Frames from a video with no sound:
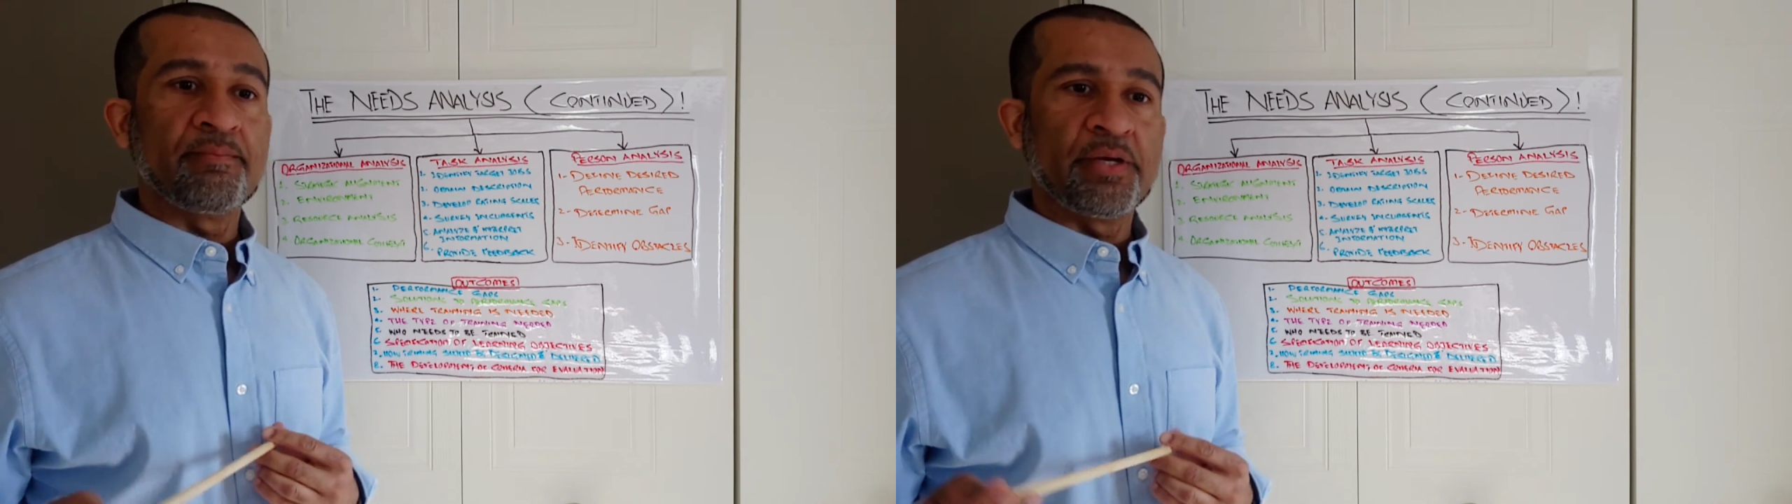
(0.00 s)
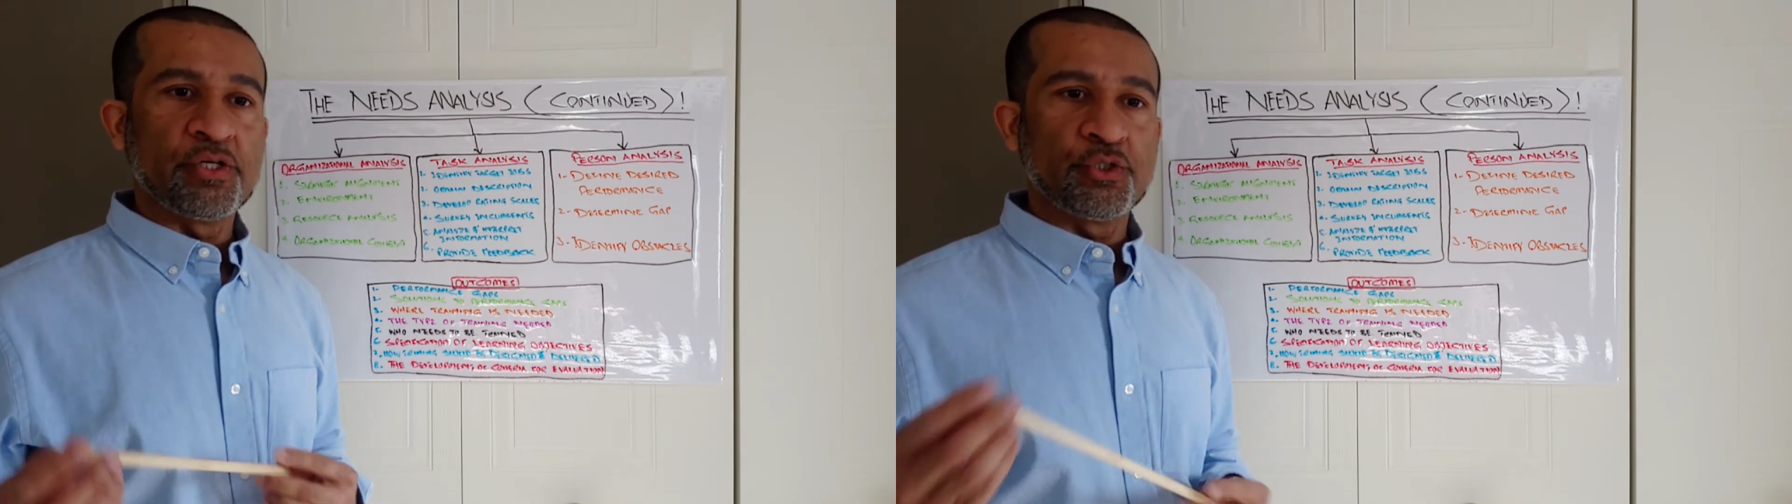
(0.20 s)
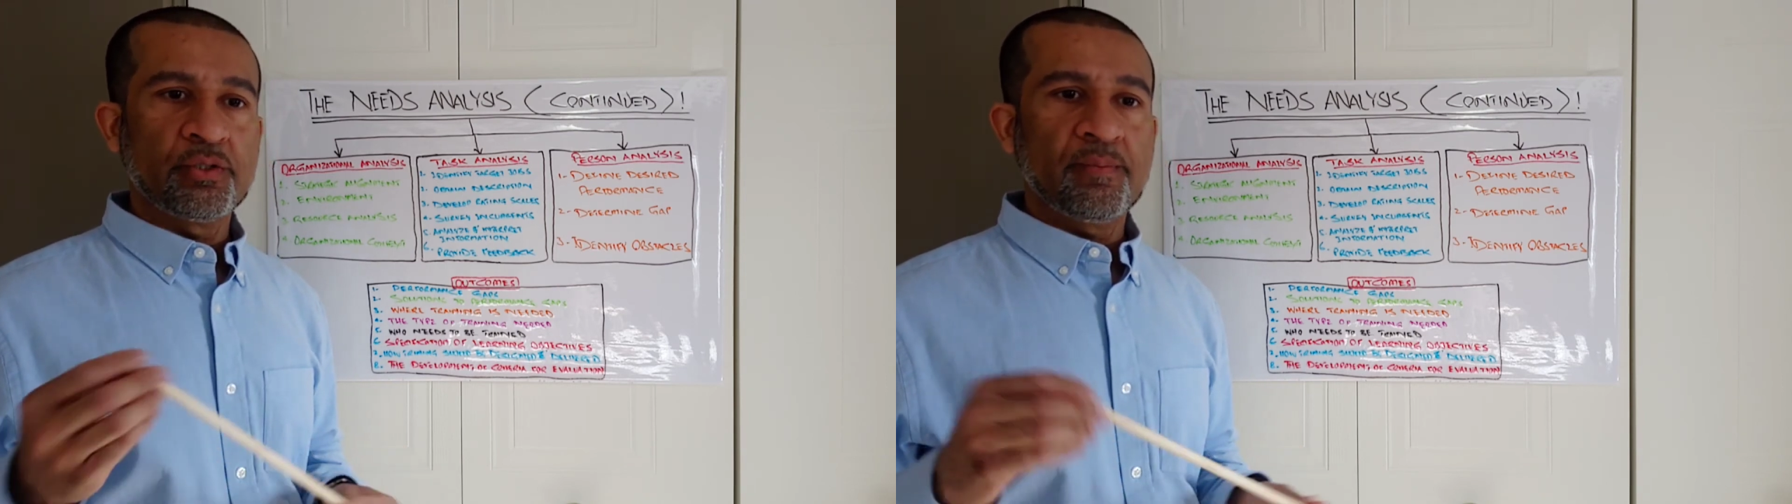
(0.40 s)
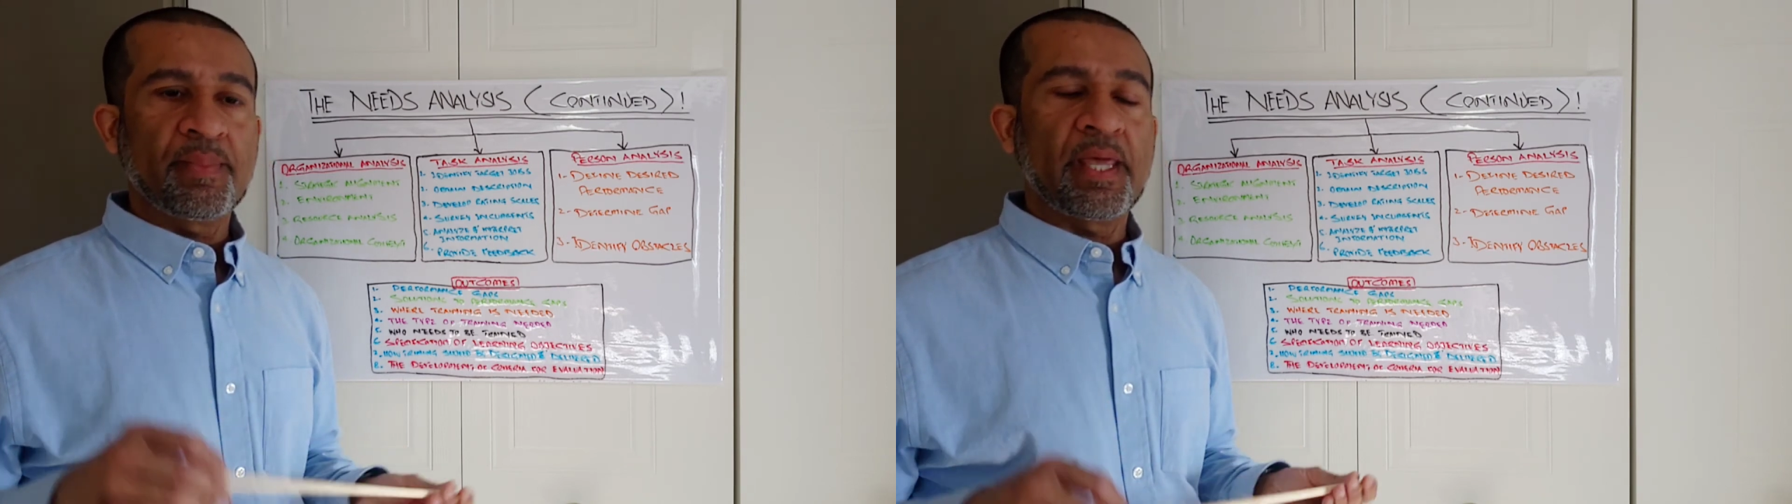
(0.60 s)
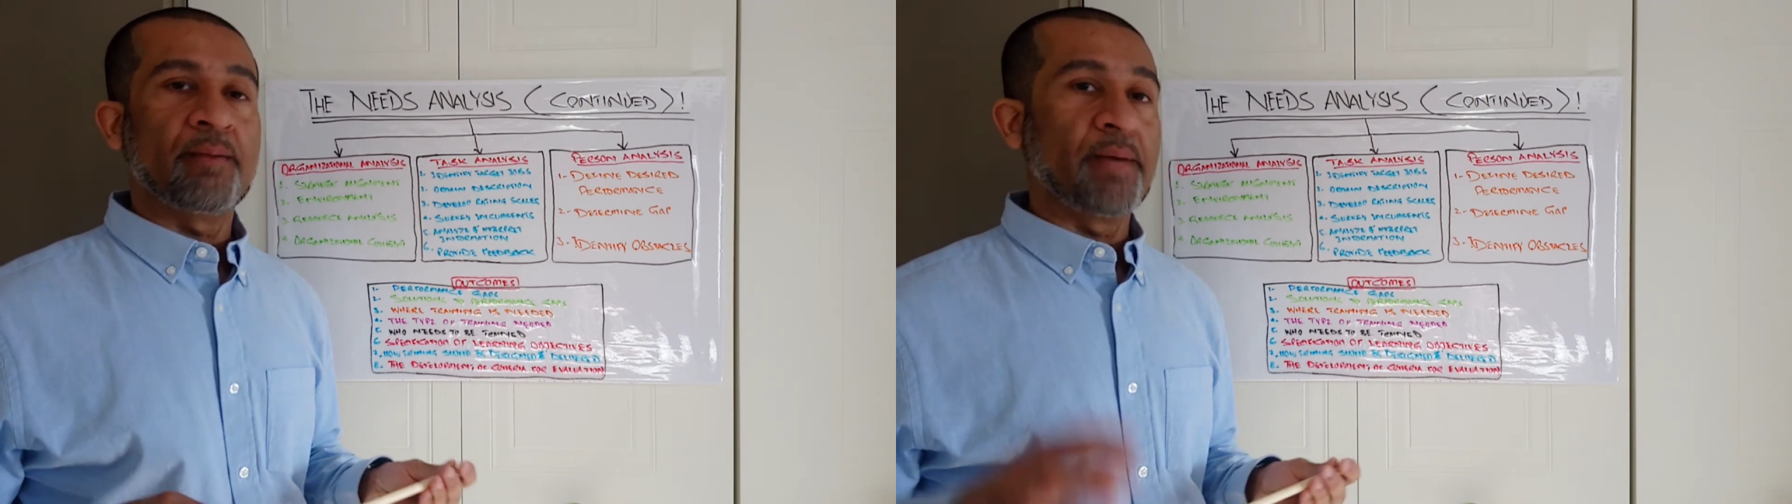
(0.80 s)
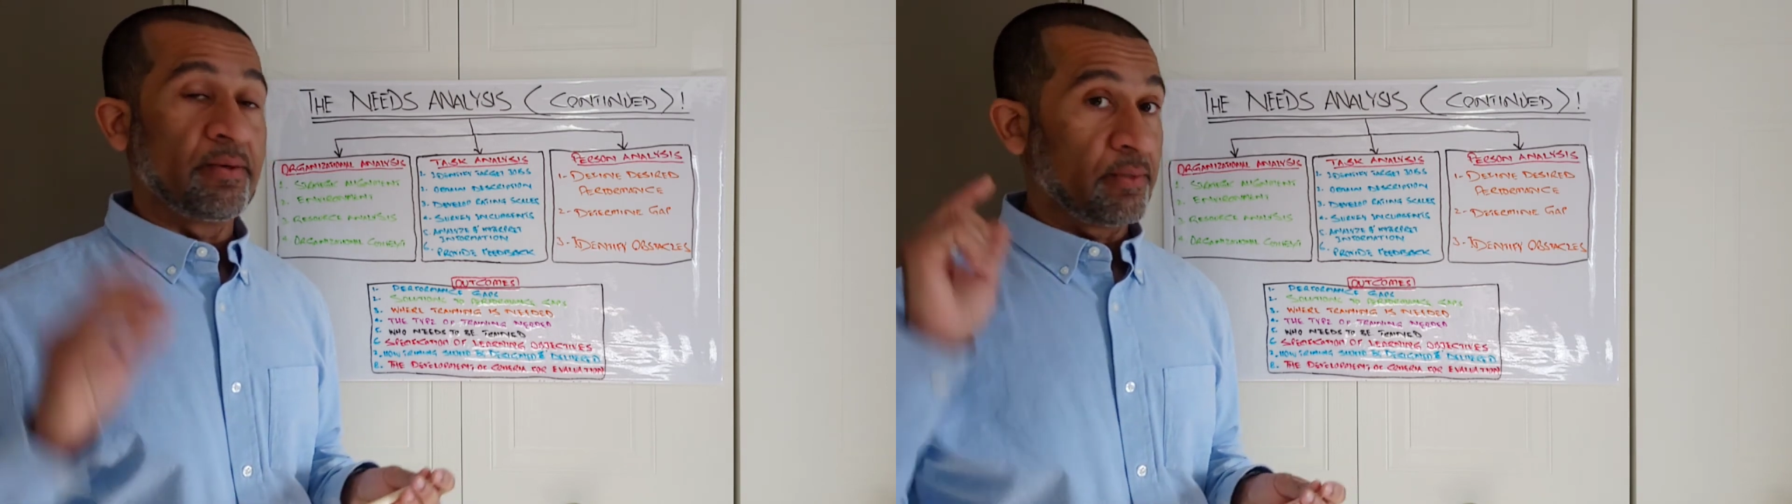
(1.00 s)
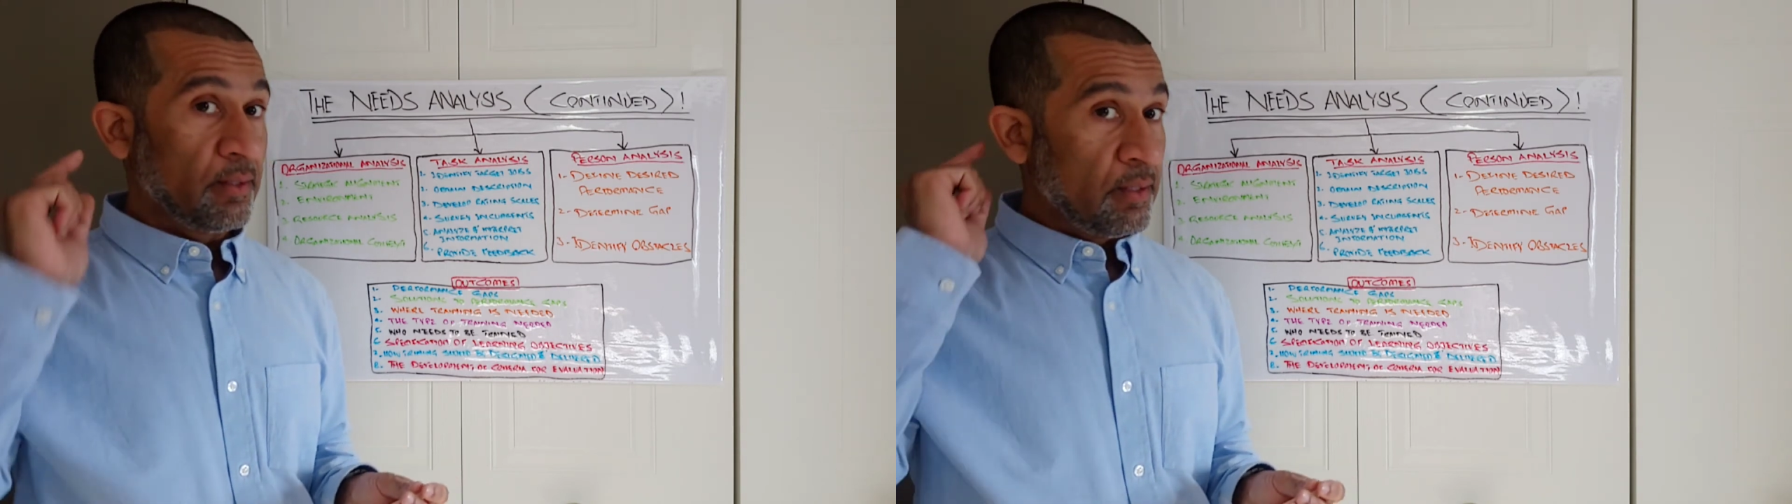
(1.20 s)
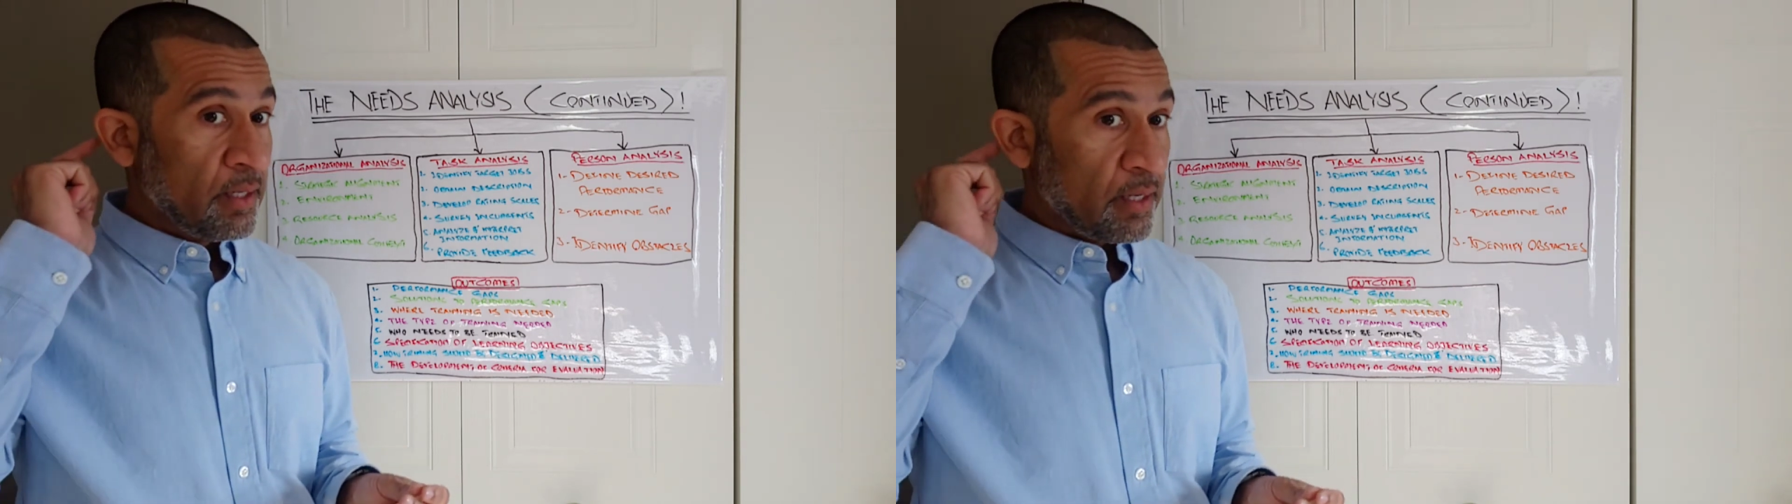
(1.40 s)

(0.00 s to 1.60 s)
measure mental